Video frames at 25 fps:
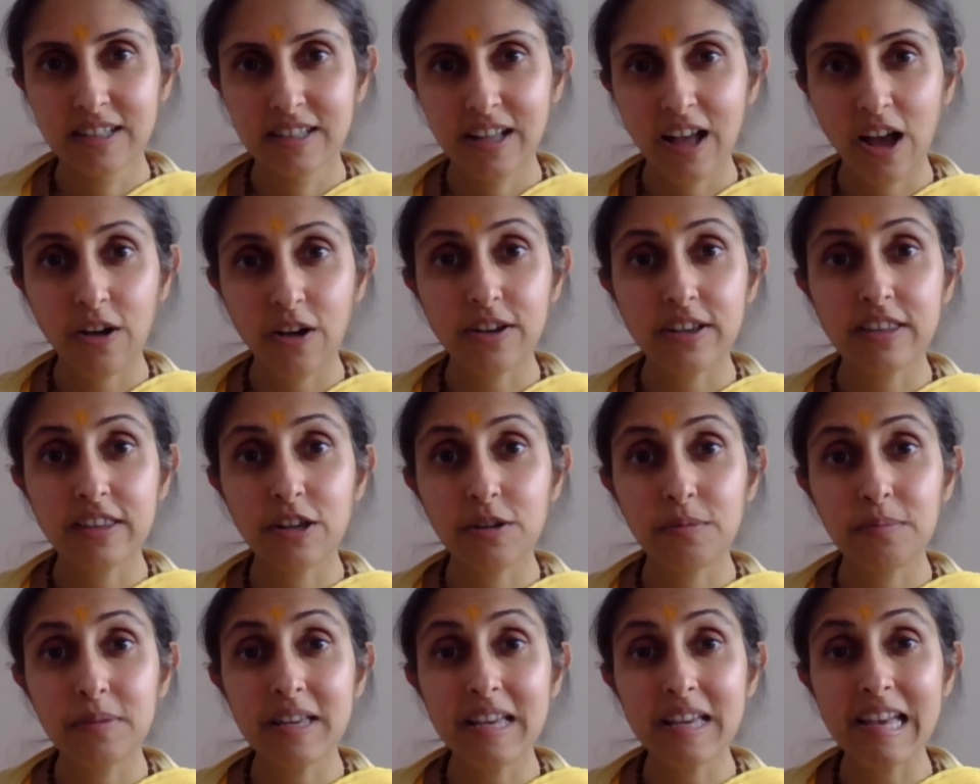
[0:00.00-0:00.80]
How can
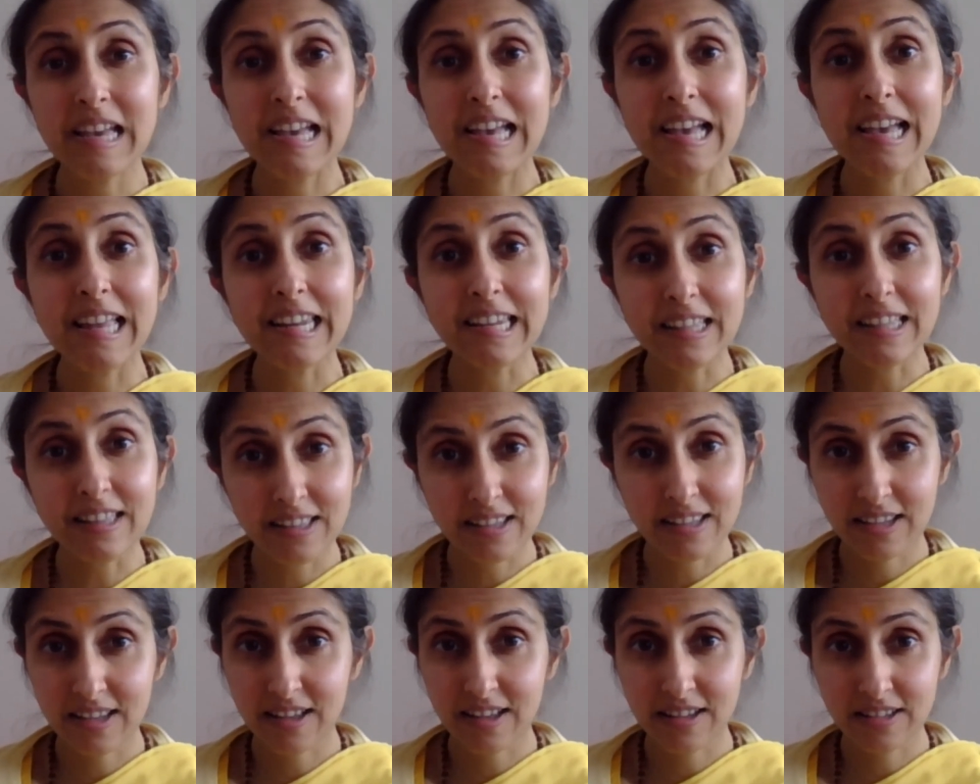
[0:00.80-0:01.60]
there be
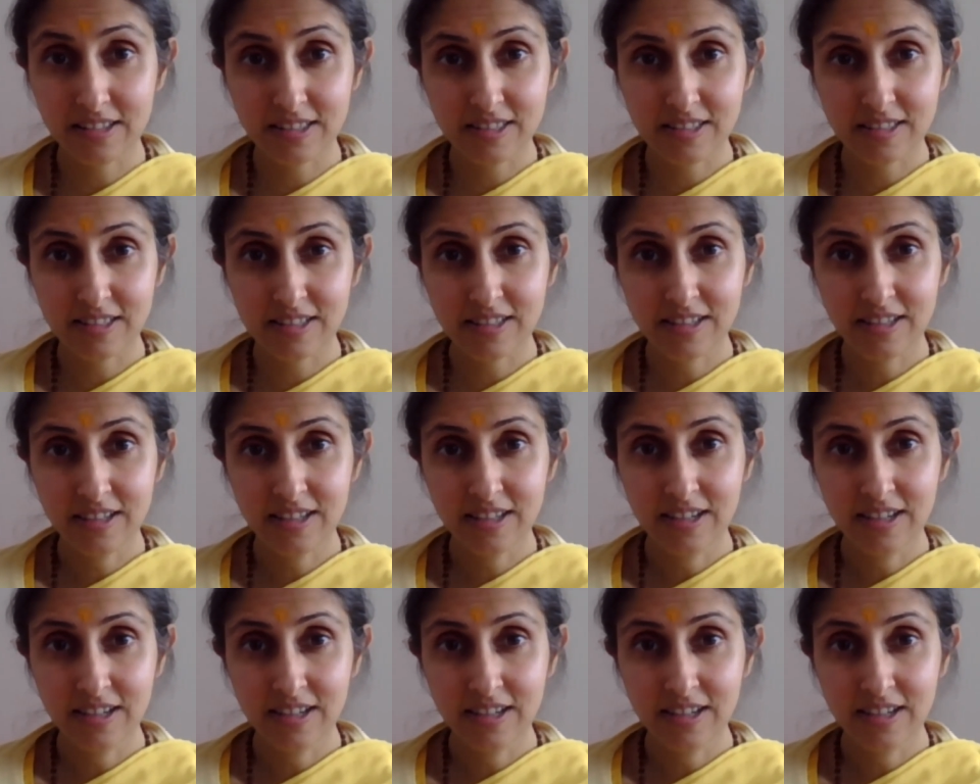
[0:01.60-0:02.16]
anything else?